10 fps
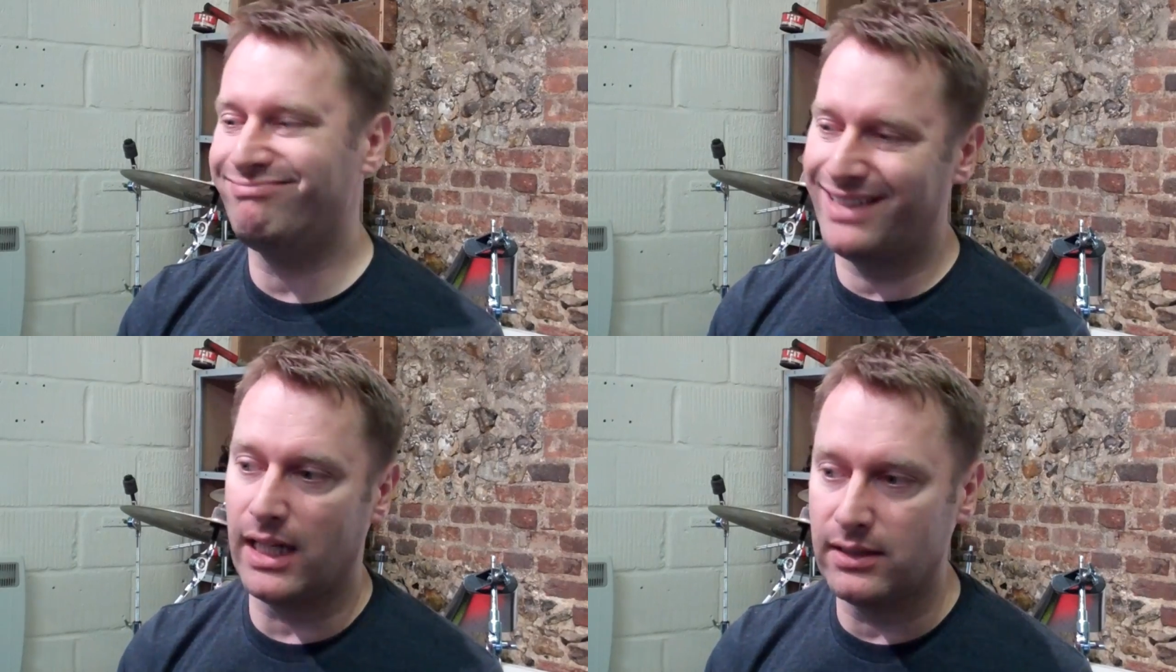
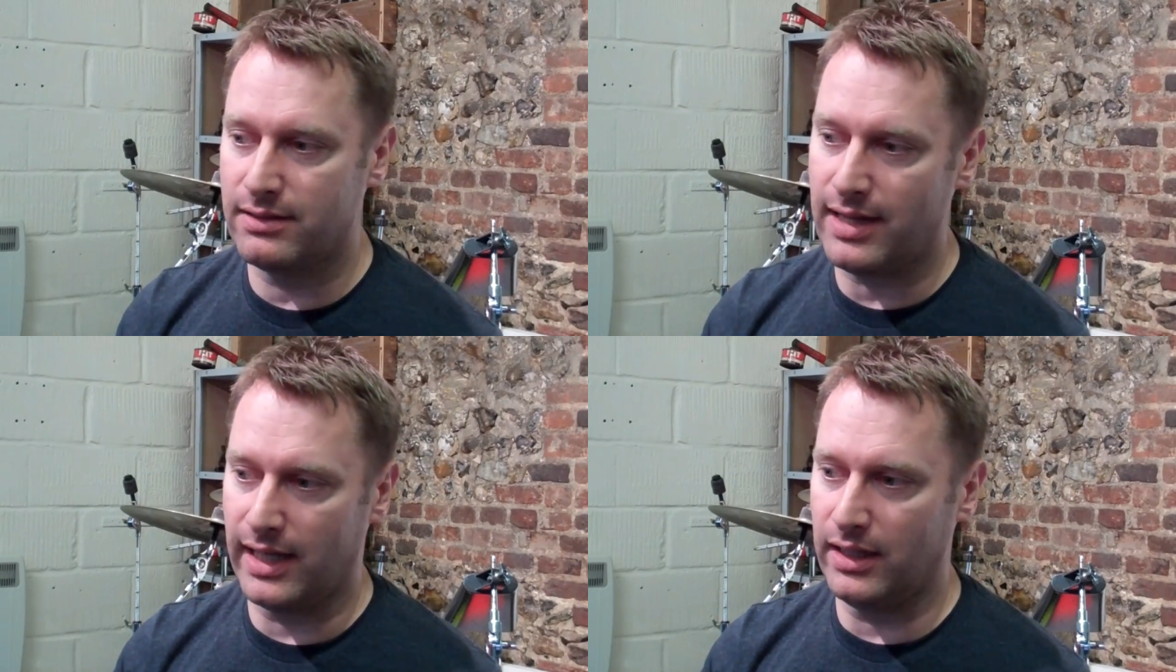can
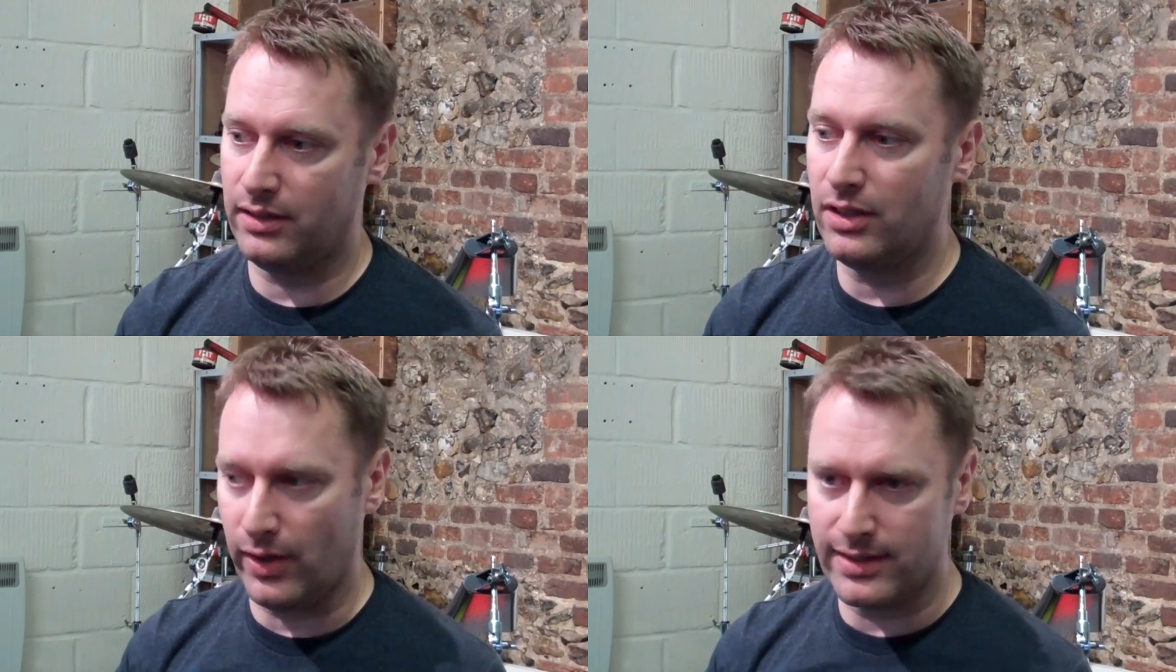
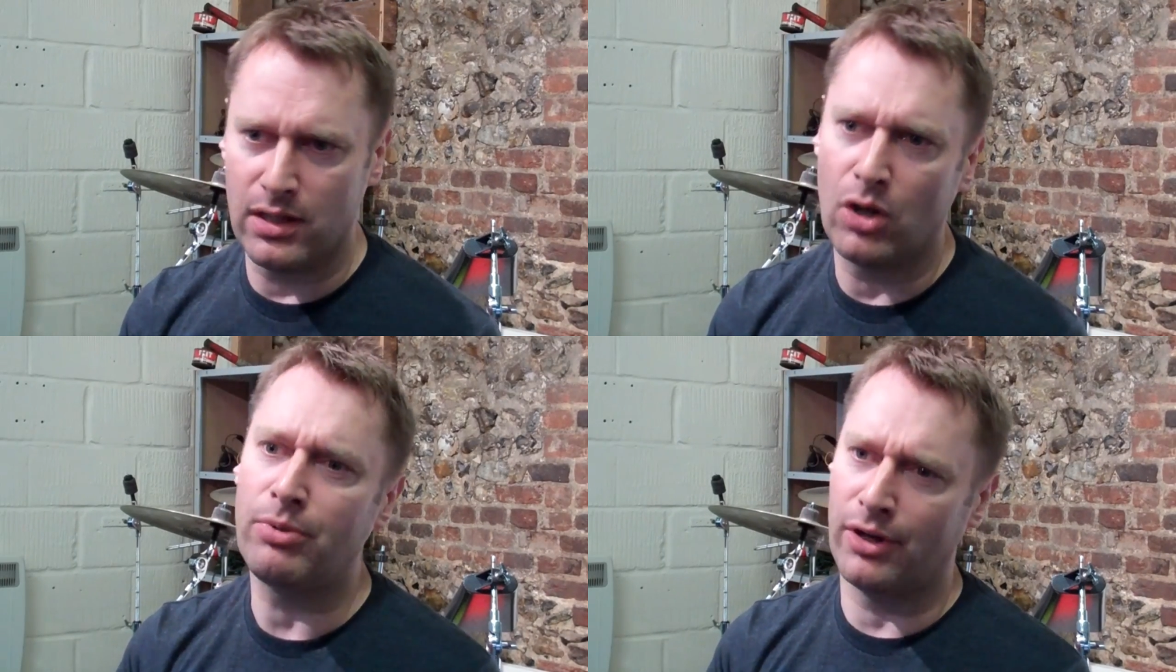take, is a
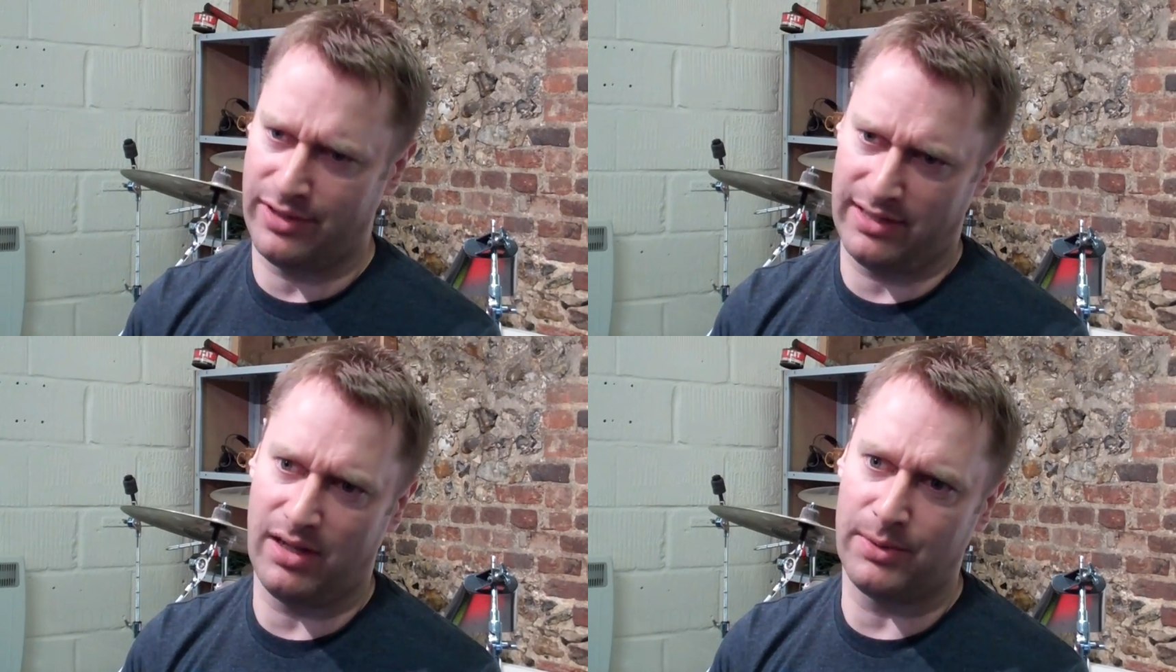long
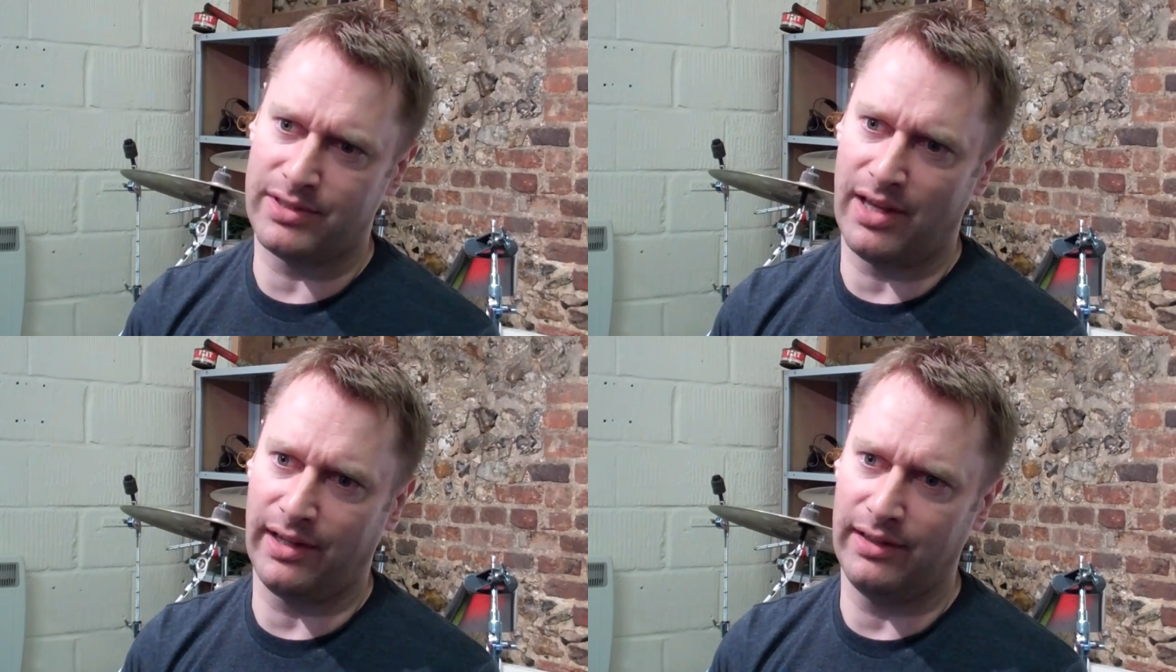process, I would
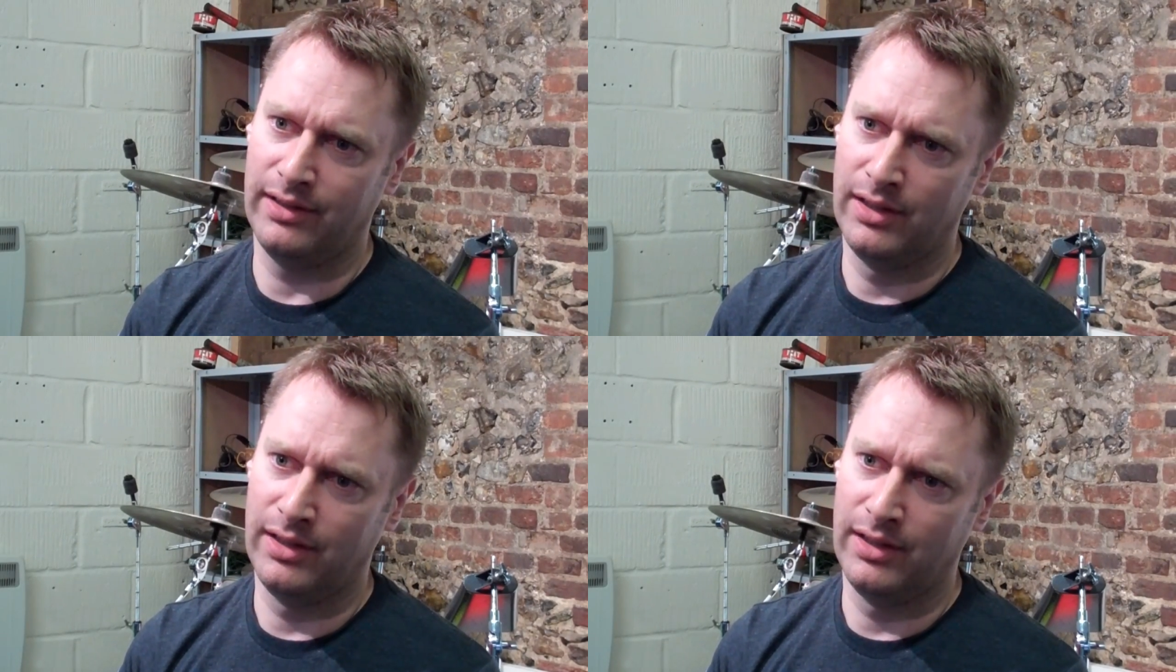say,